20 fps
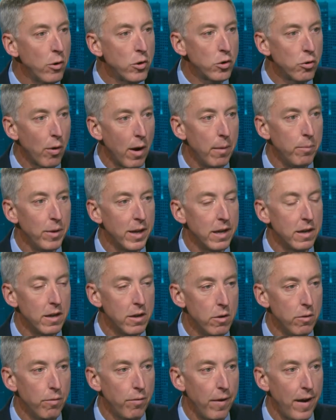troubling do
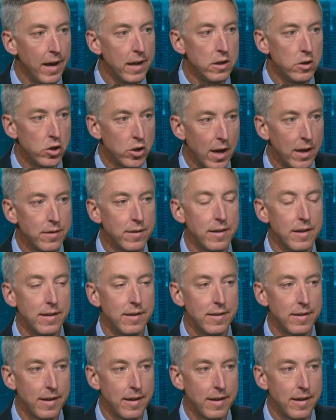you find Justice